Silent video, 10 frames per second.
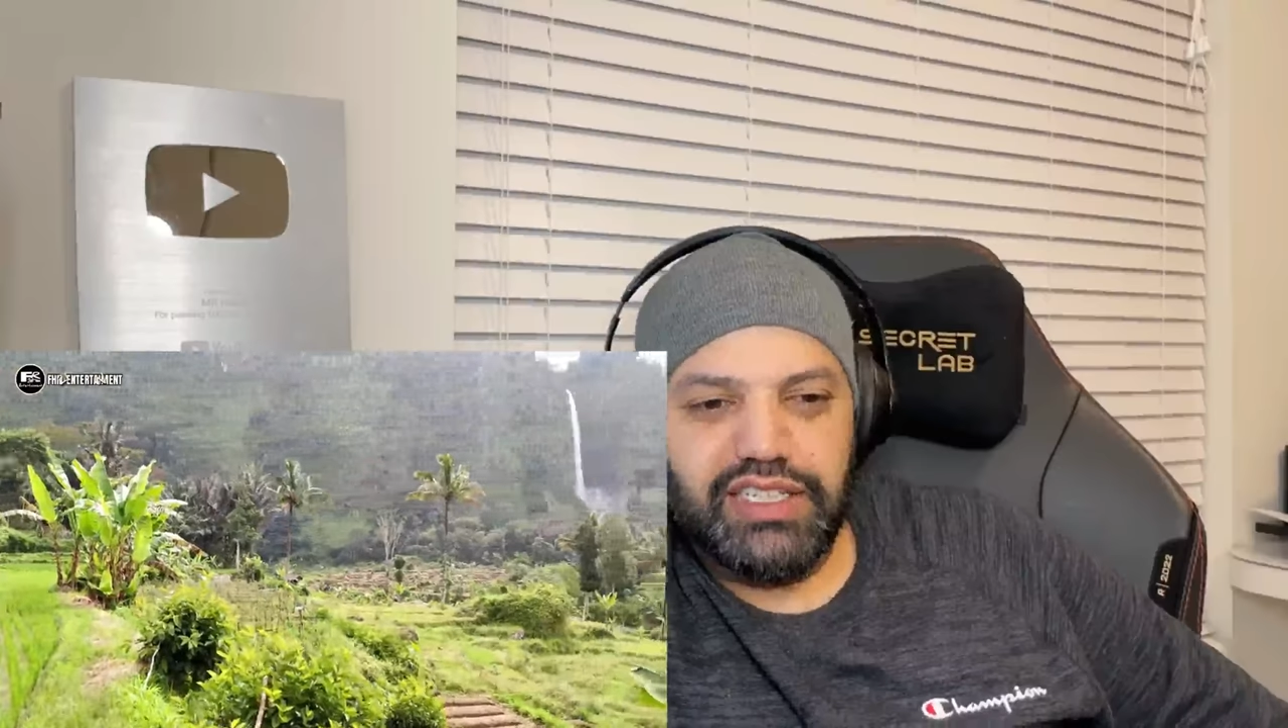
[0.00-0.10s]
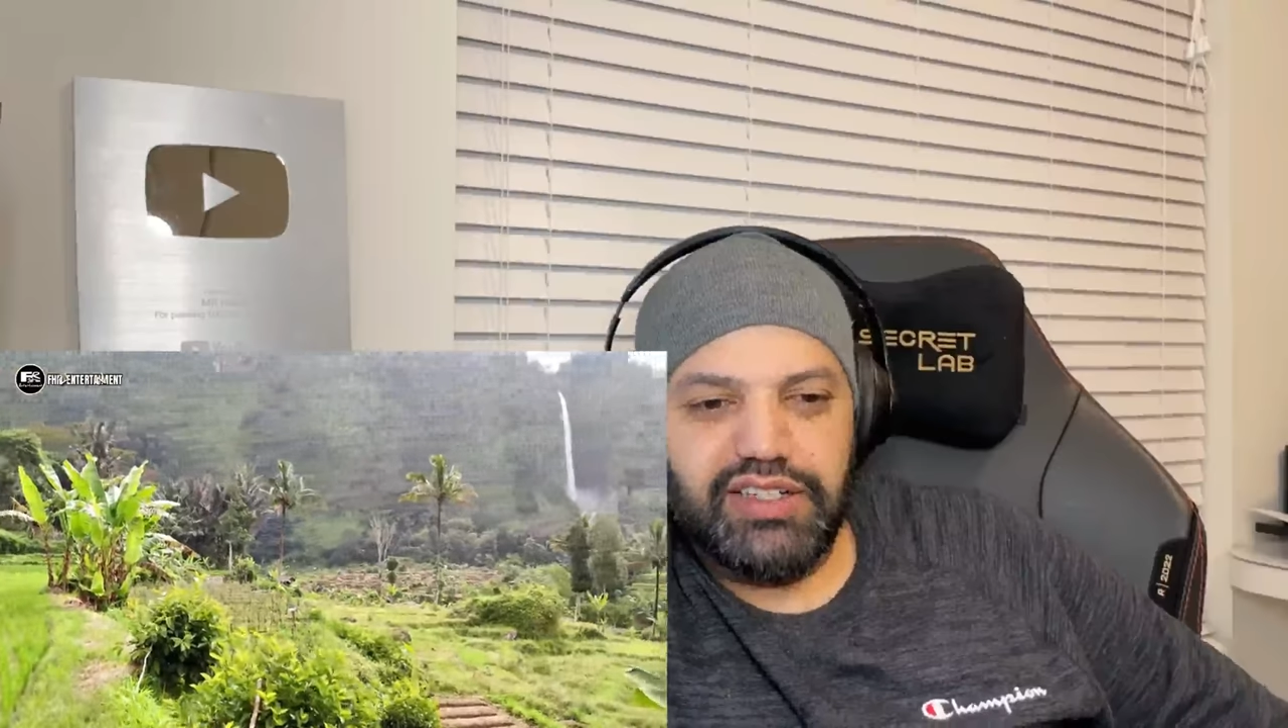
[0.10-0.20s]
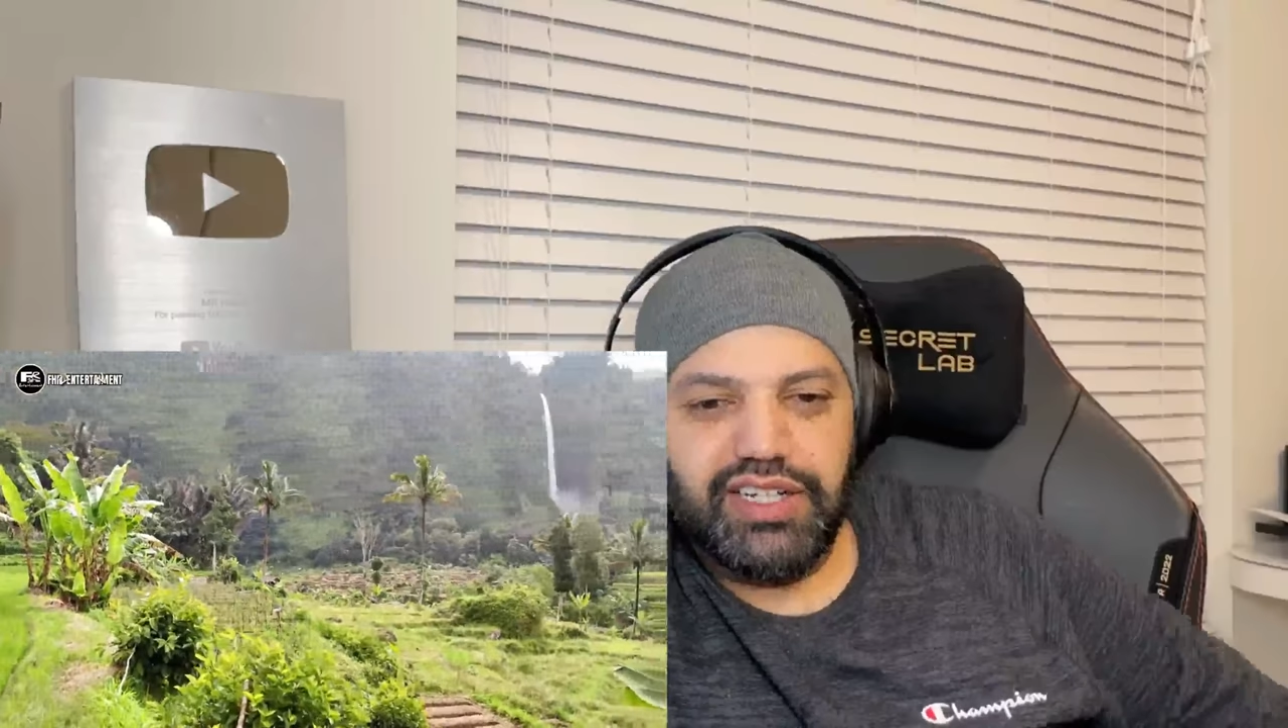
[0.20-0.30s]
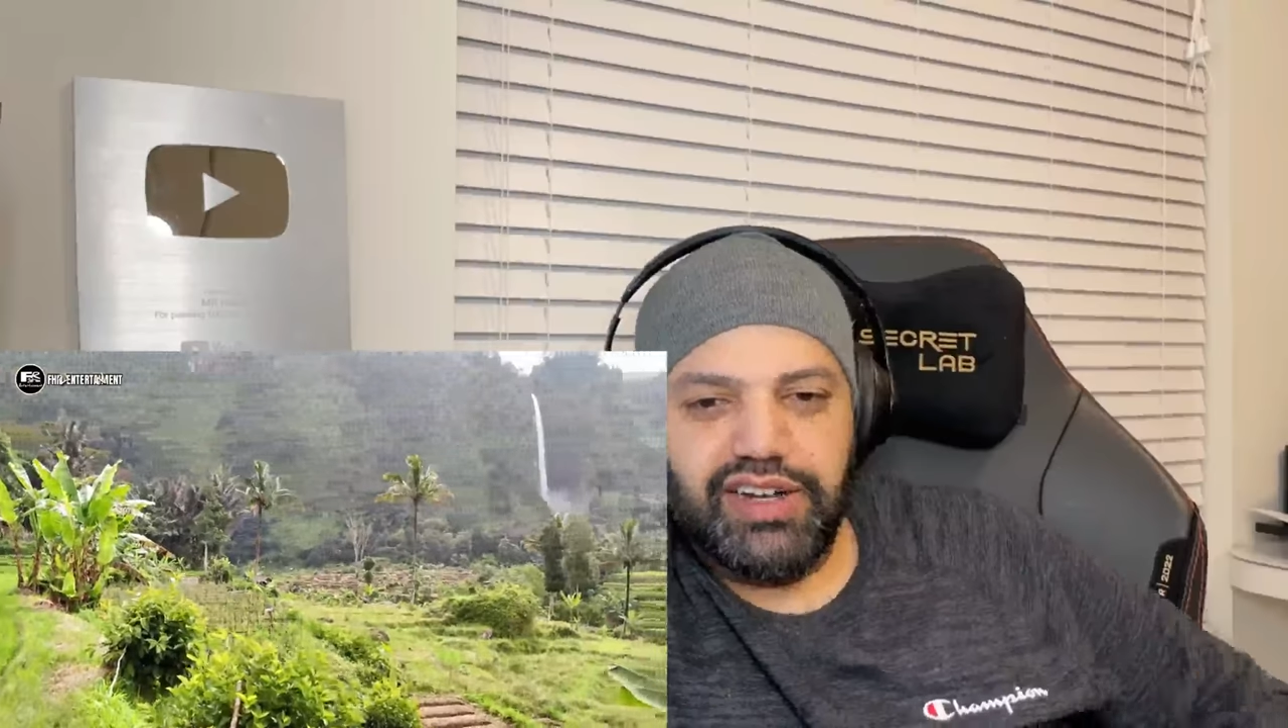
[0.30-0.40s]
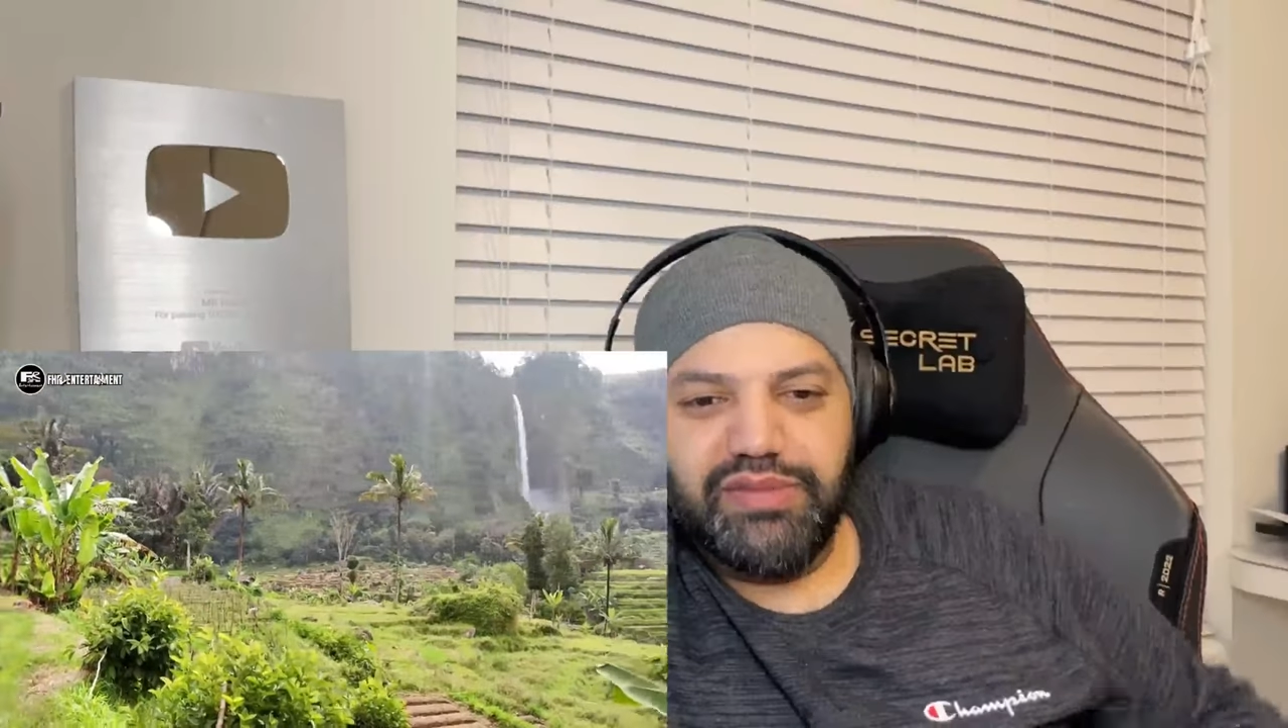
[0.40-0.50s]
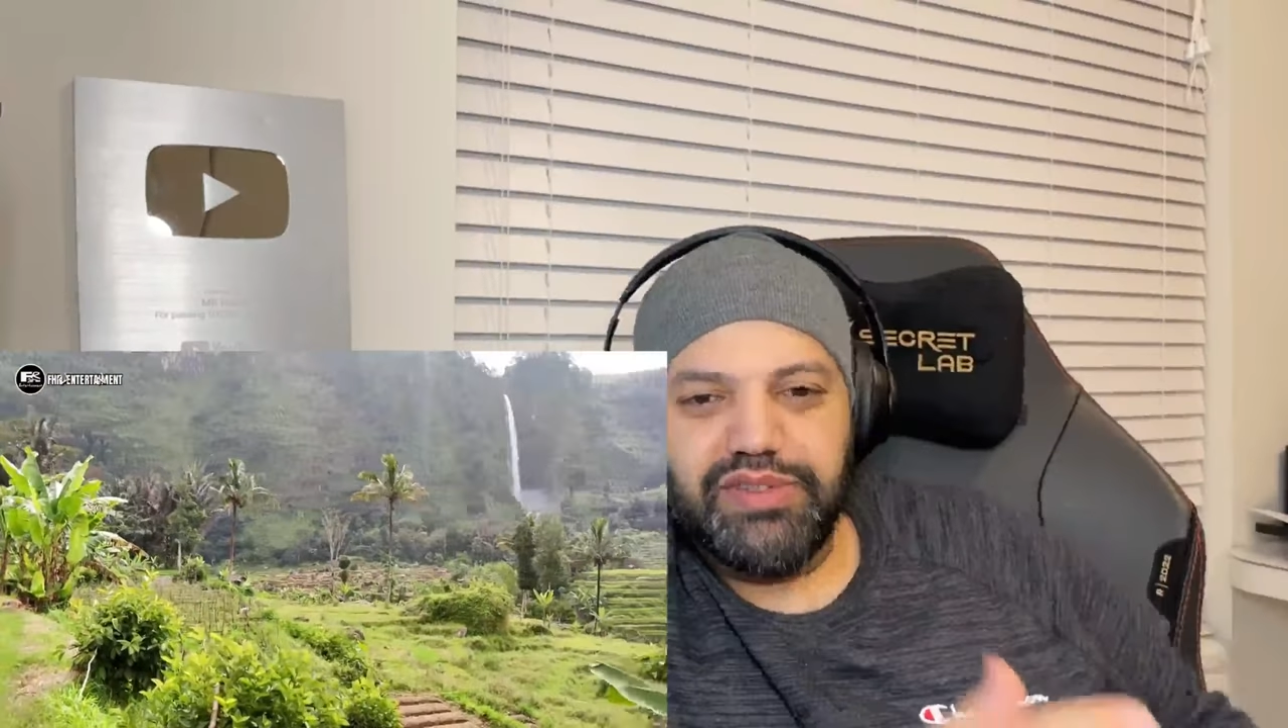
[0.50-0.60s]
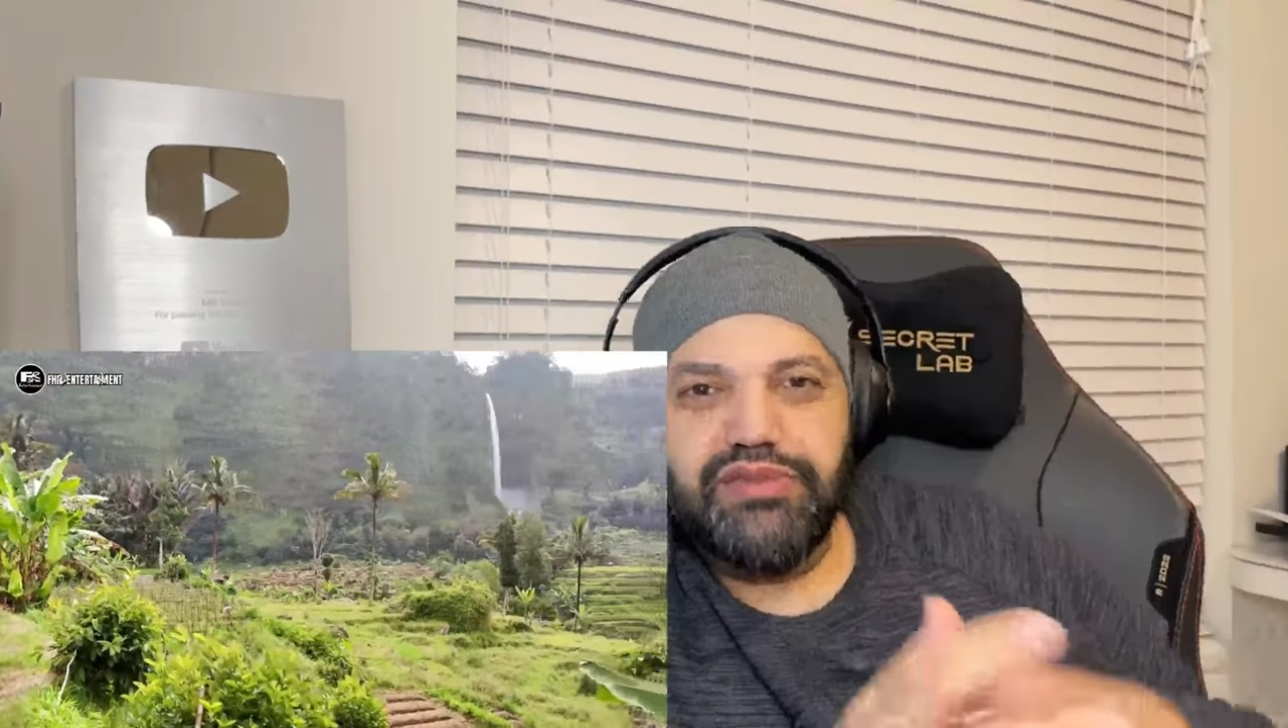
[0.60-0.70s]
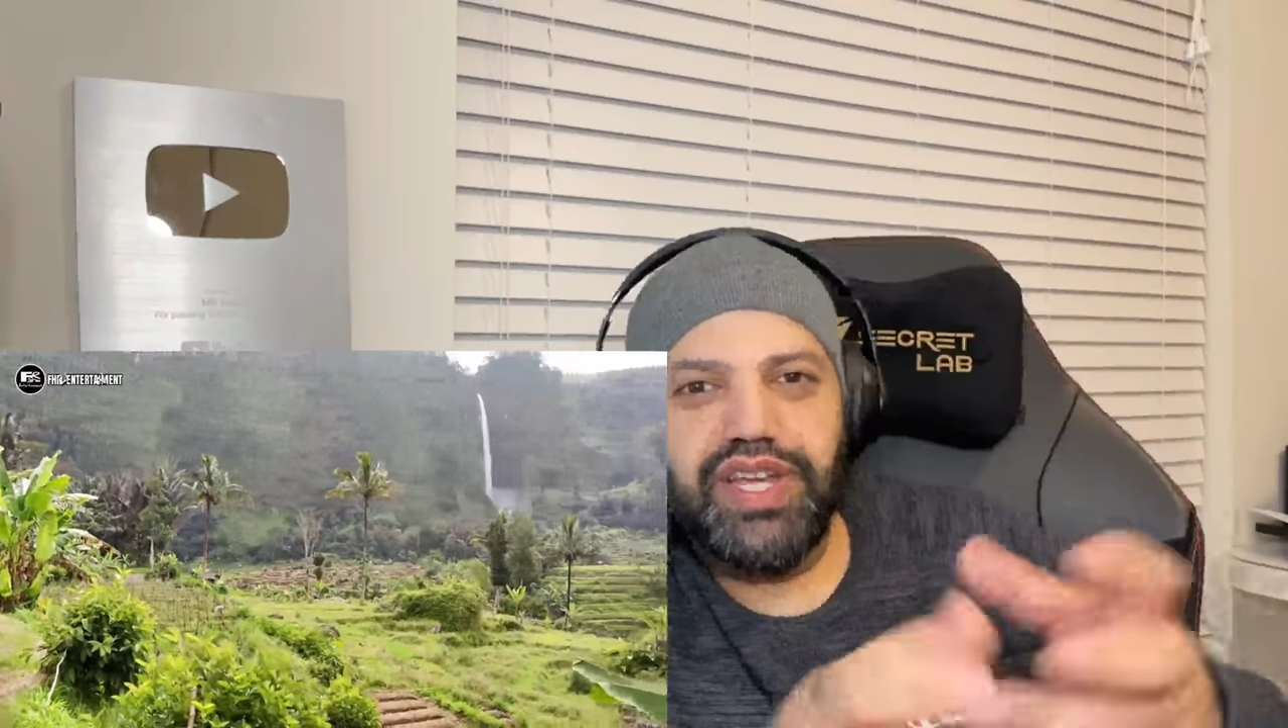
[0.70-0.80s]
I'm gonna grab some